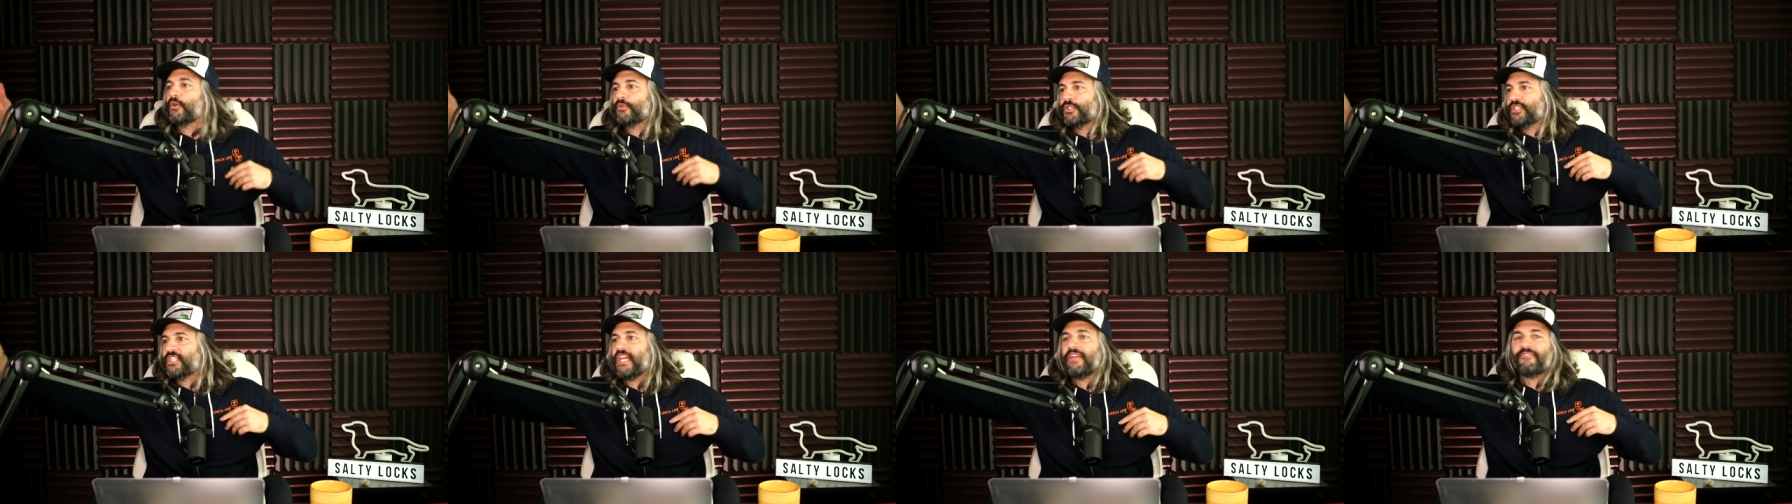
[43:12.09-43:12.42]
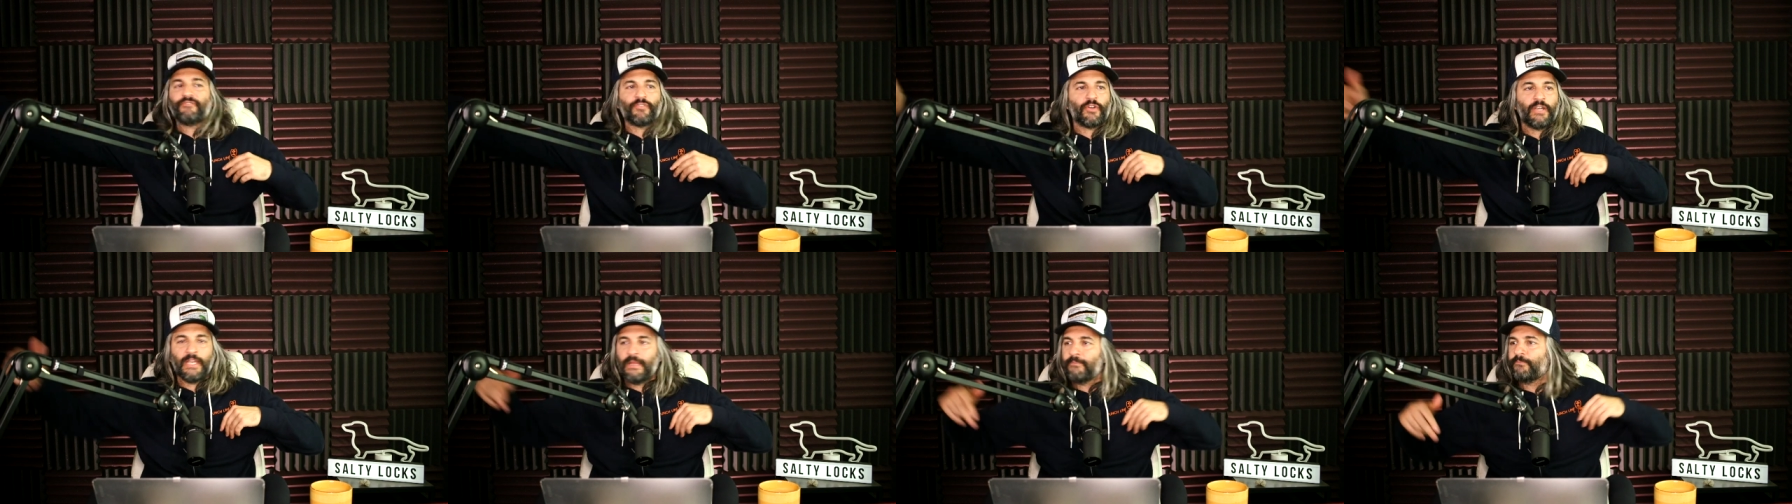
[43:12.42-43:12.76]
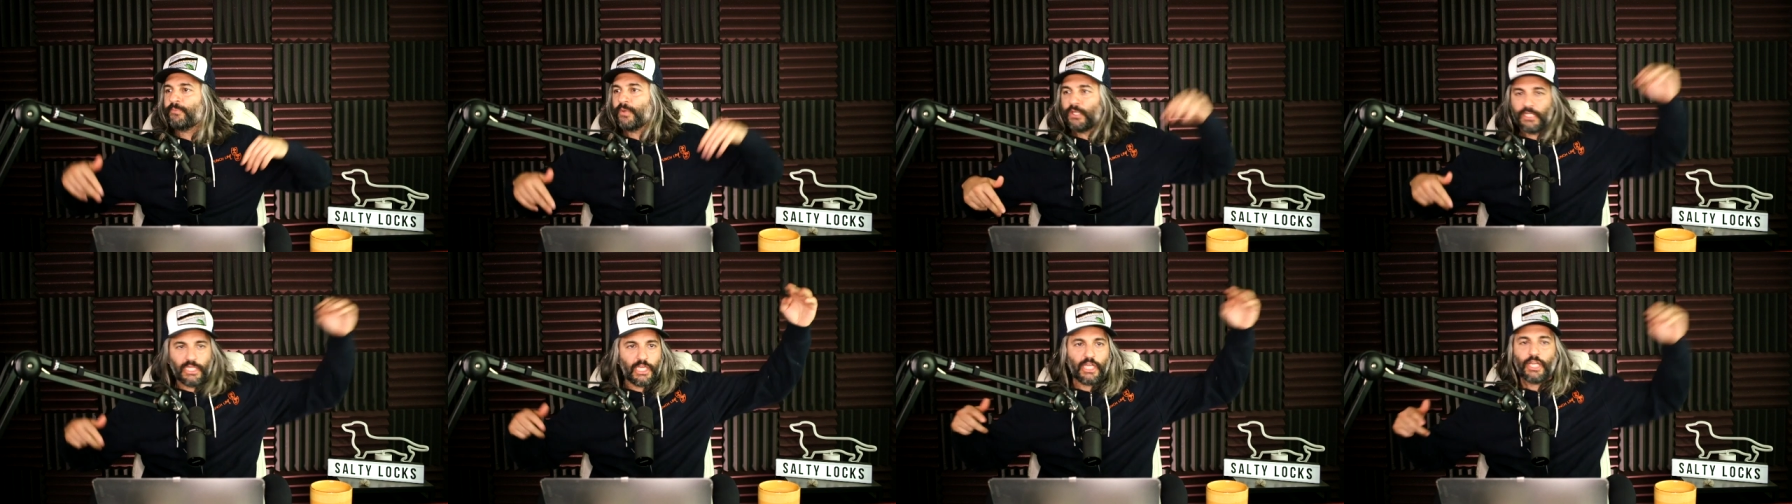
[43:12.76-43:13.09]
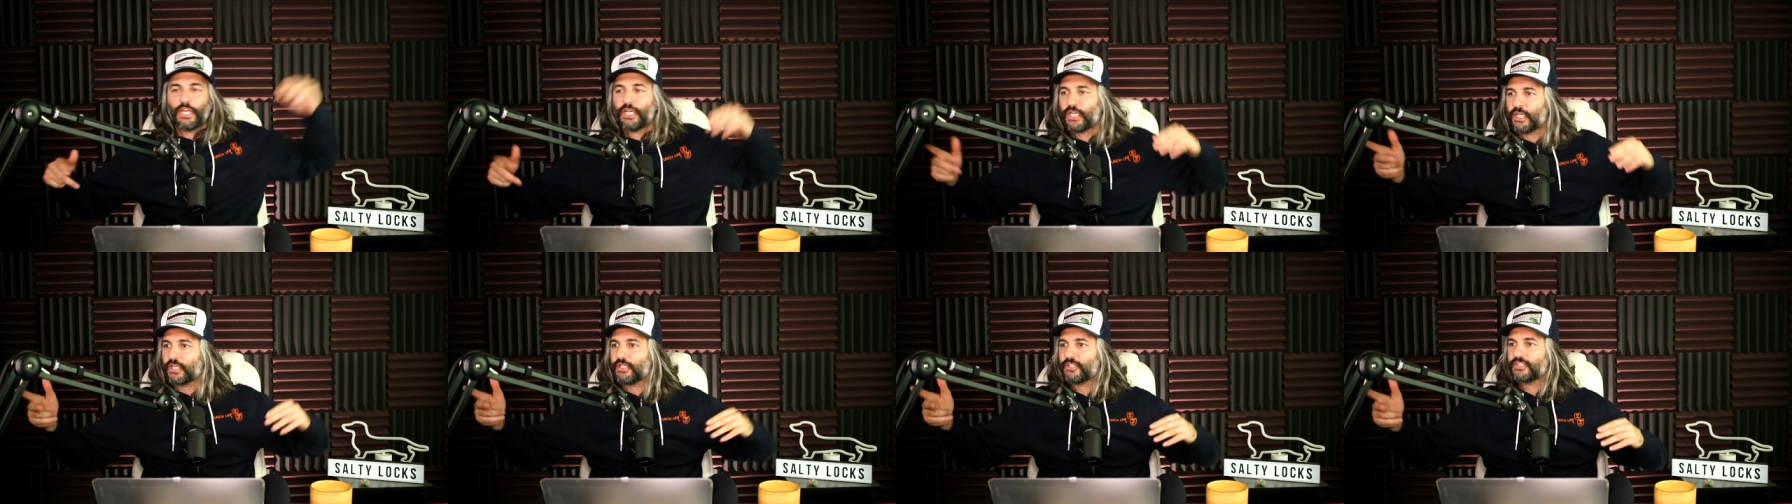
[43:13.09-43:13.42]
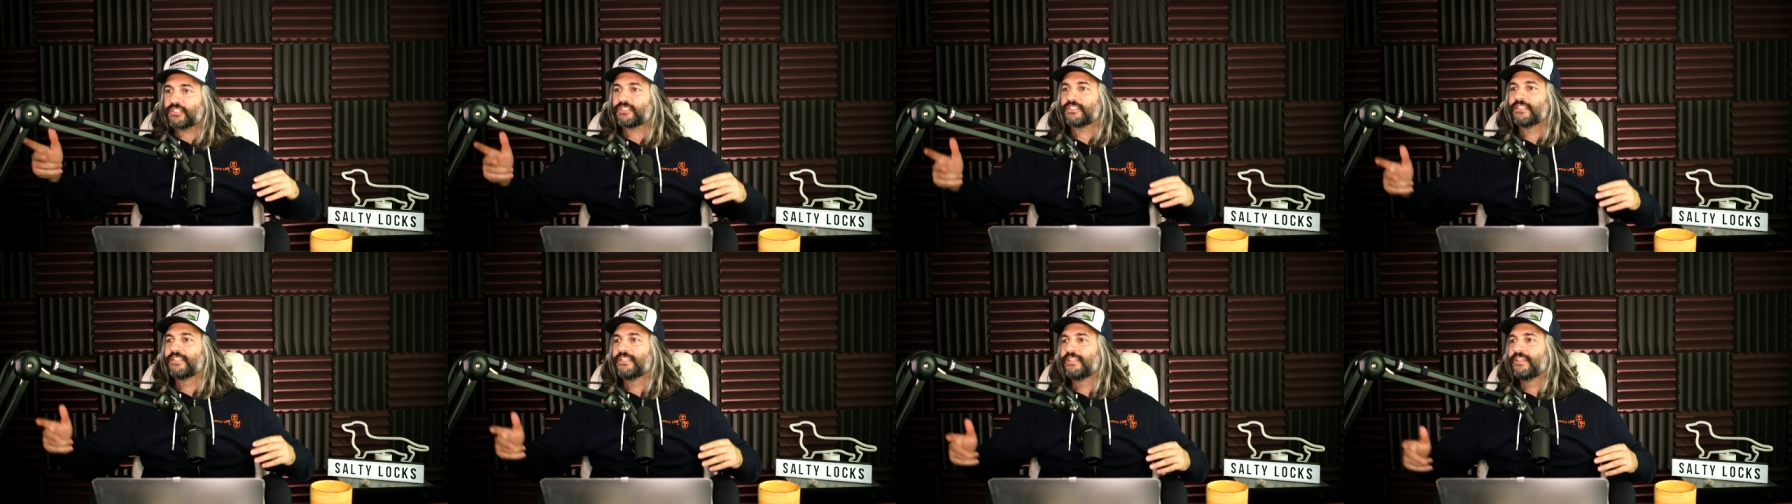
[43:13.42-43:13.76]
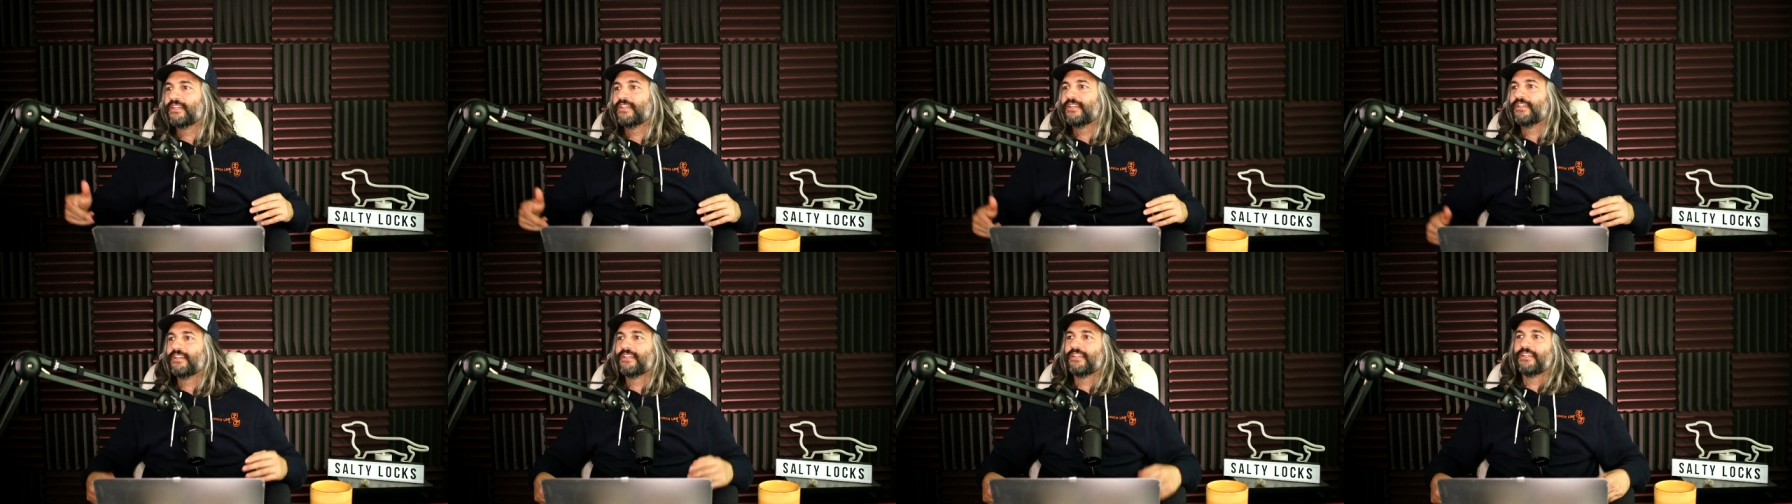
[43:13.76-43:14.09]
shit for him for years.
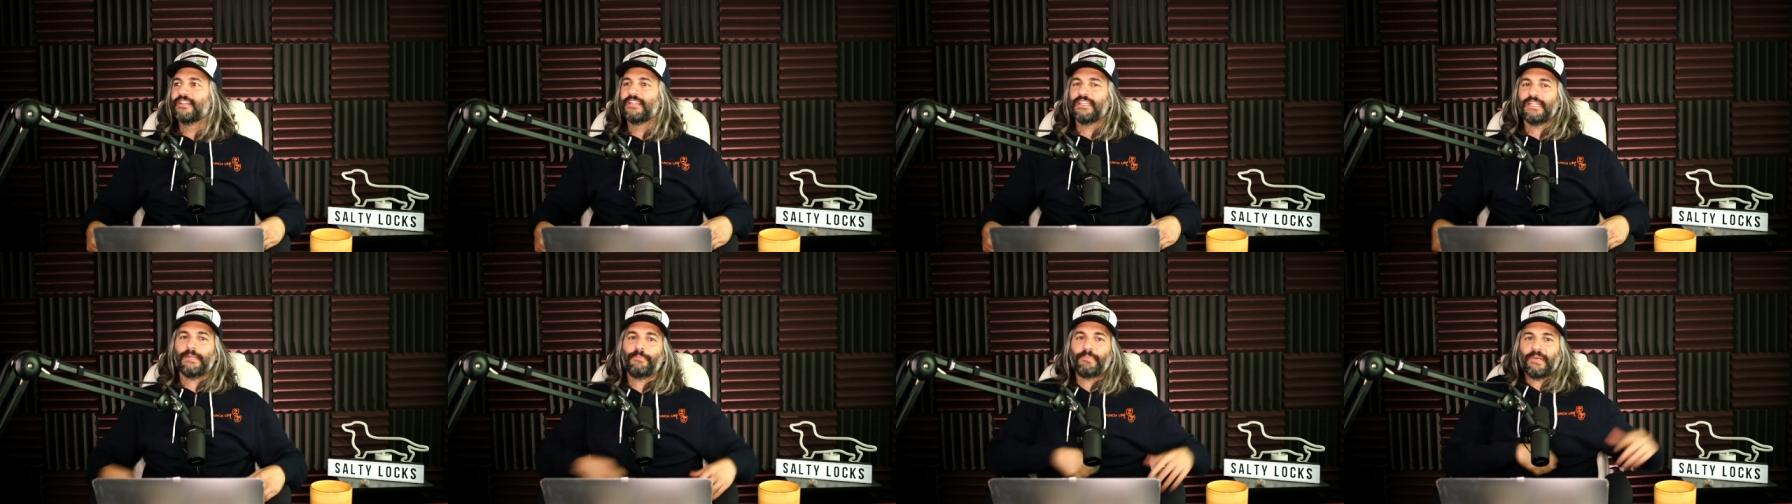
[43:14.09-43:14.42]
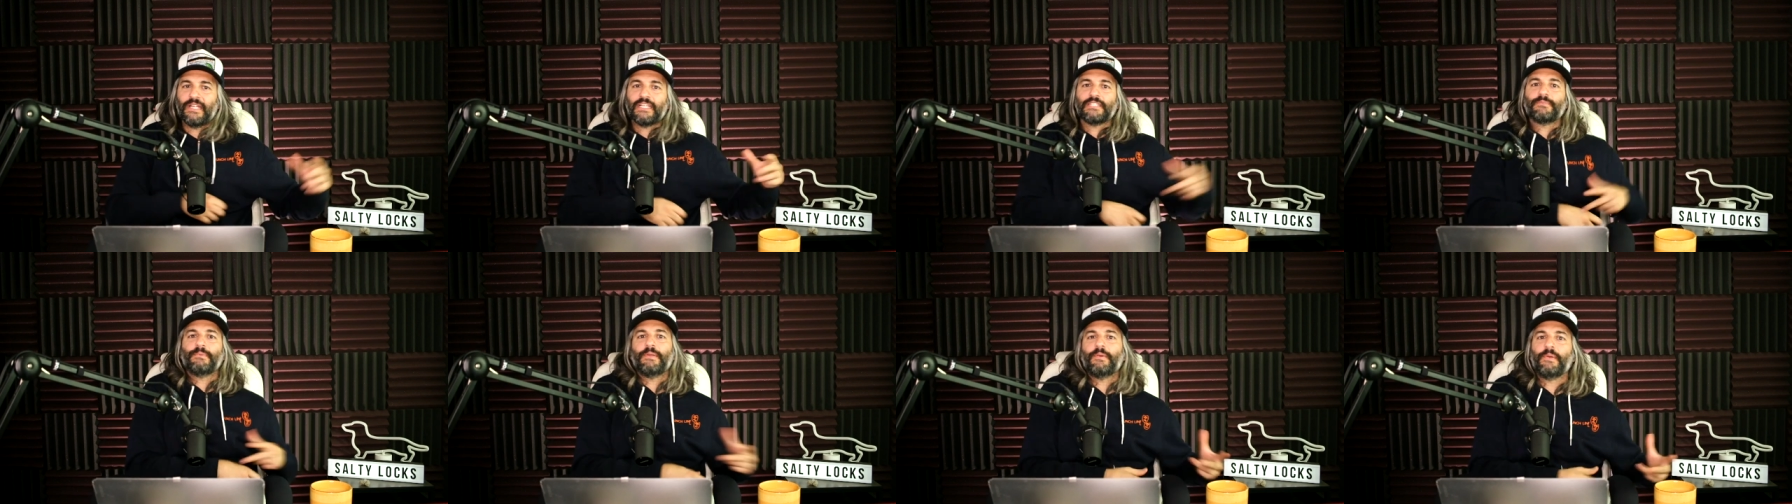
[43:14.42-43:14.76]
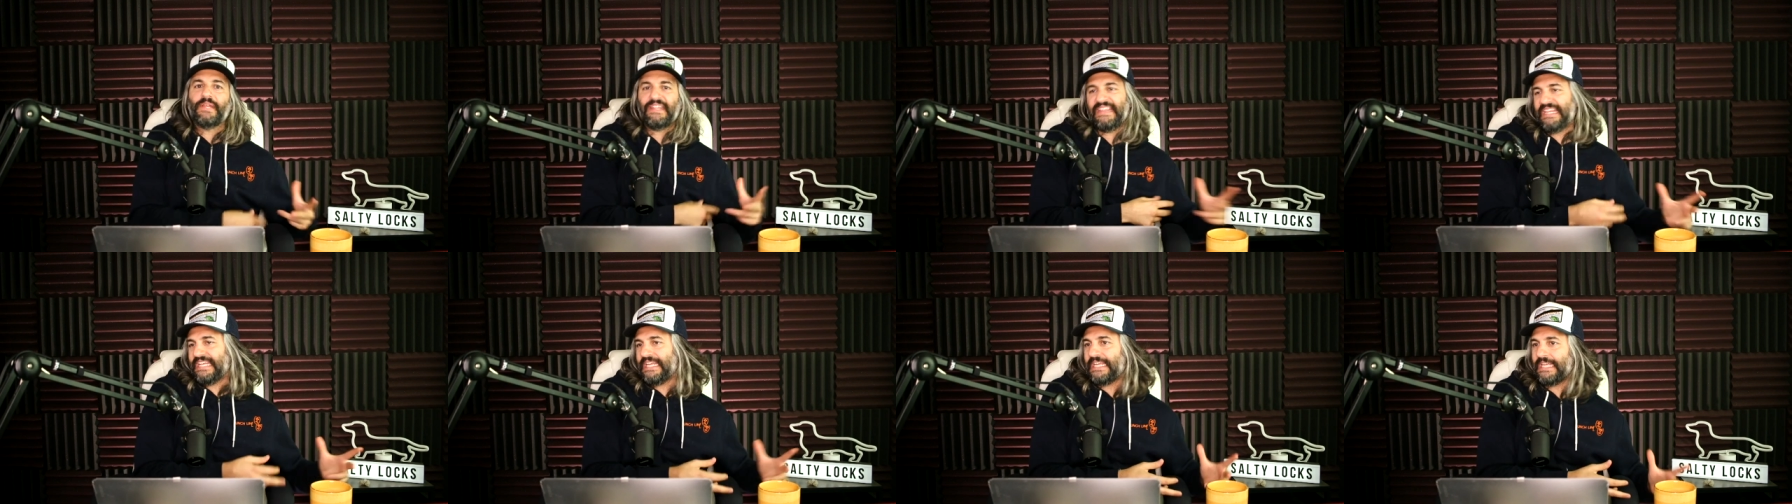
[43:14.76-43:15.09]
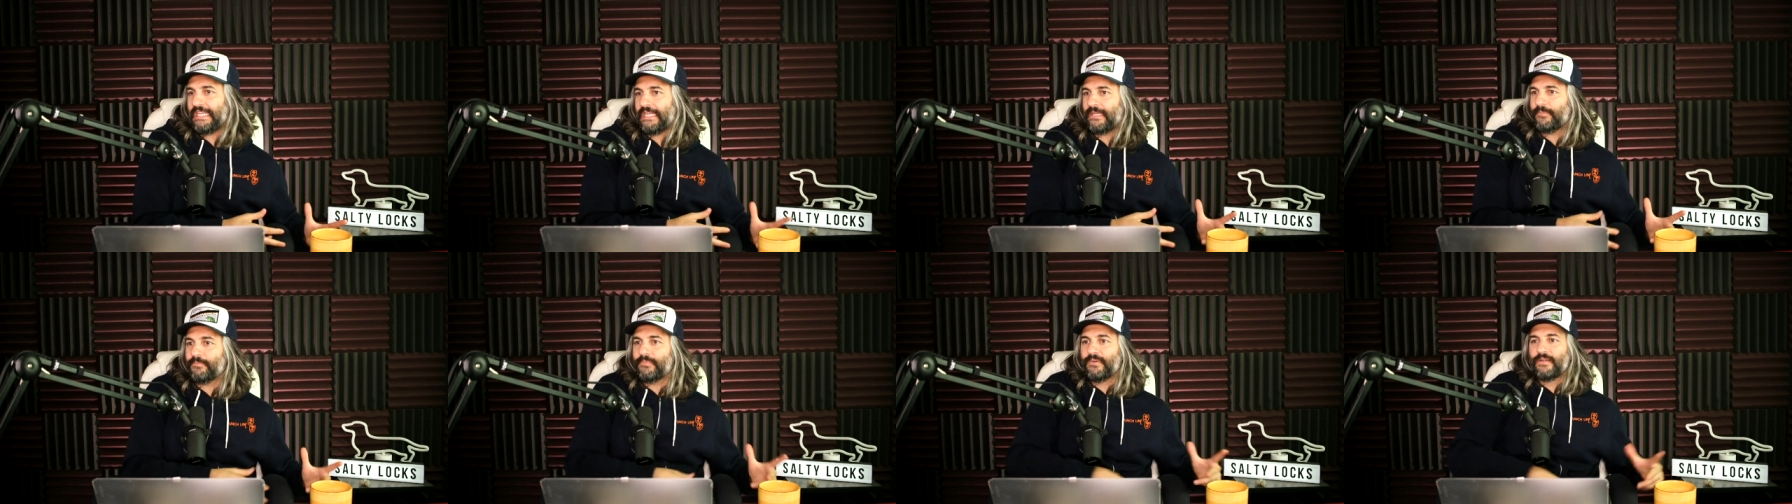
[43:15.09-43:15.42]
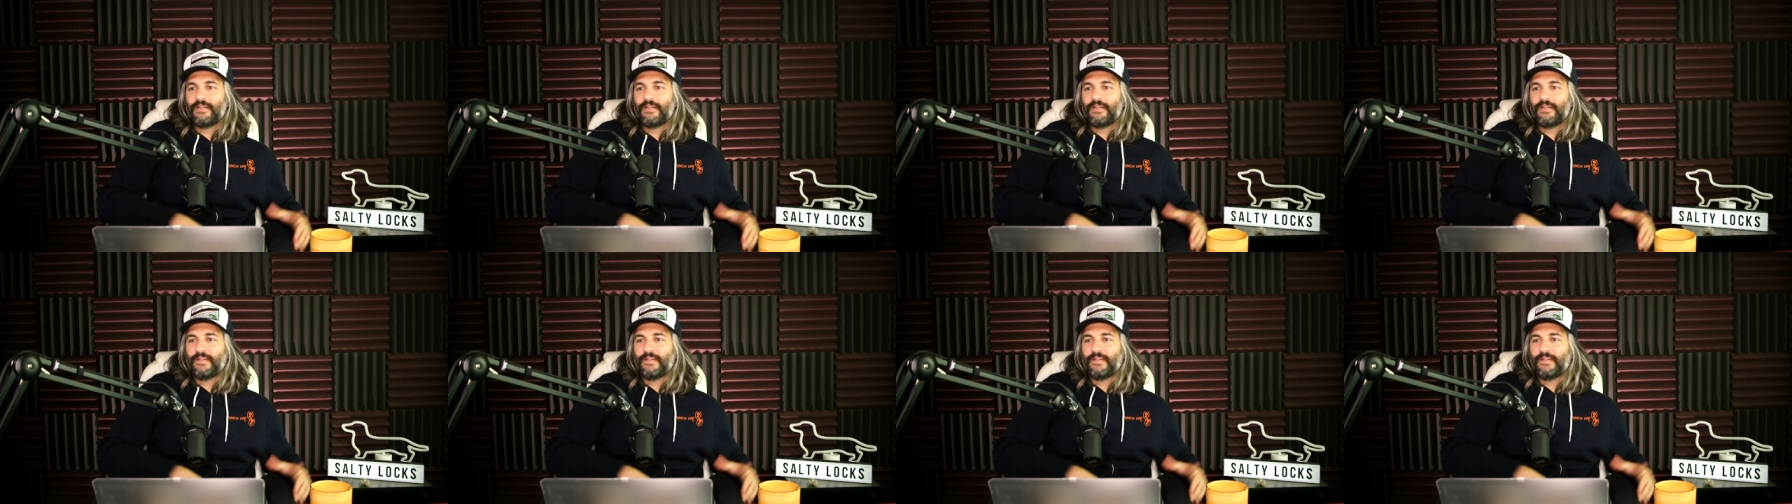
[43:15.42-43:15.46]
It brings me with him.